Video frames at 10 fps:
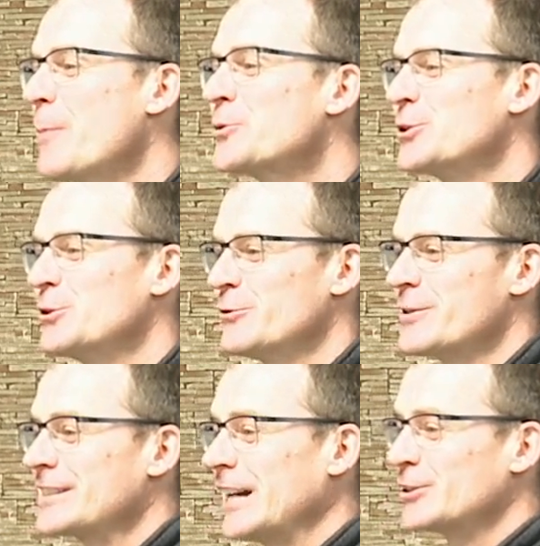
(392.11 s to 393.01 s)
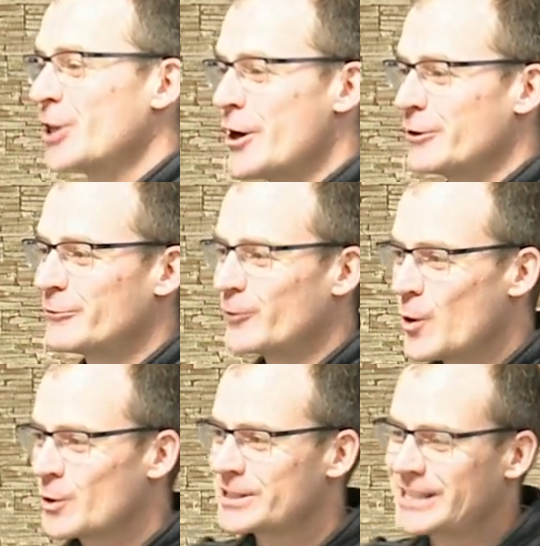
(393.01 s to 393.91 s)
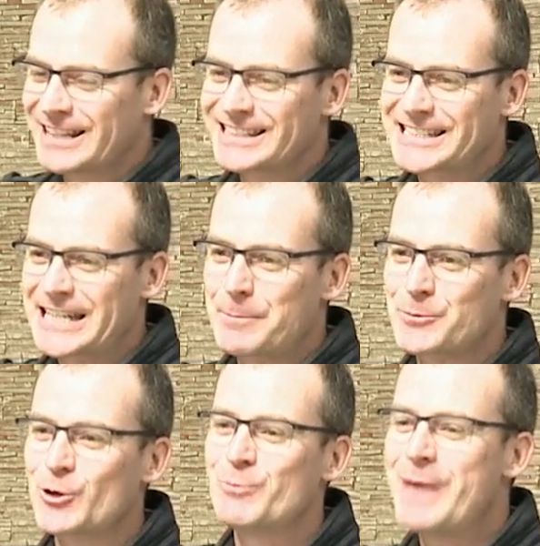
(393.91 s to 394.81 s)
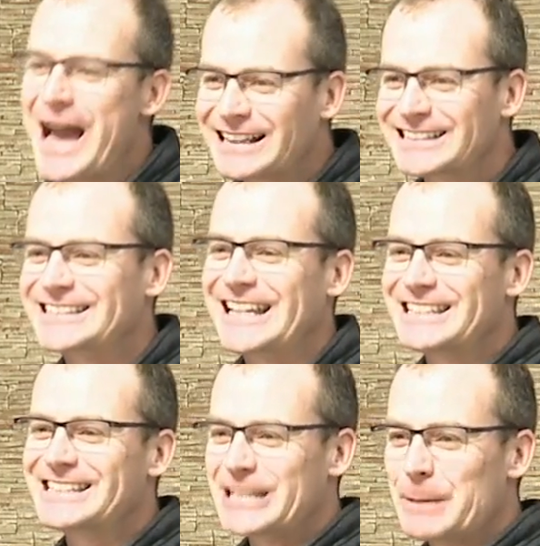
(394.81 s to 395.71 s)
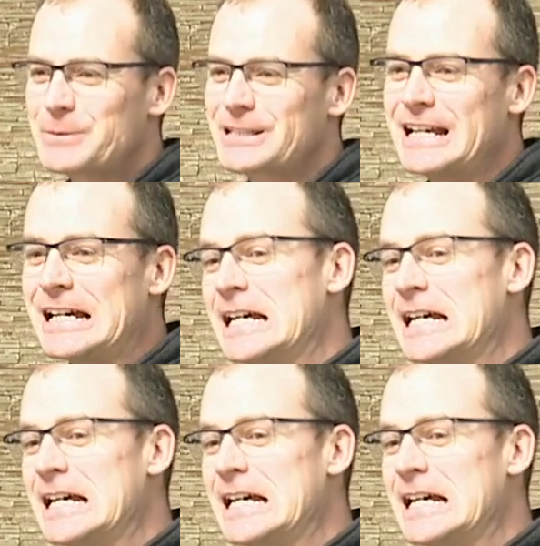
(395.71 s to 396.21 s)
option of the sun going forward 10 steps or back 10 steps.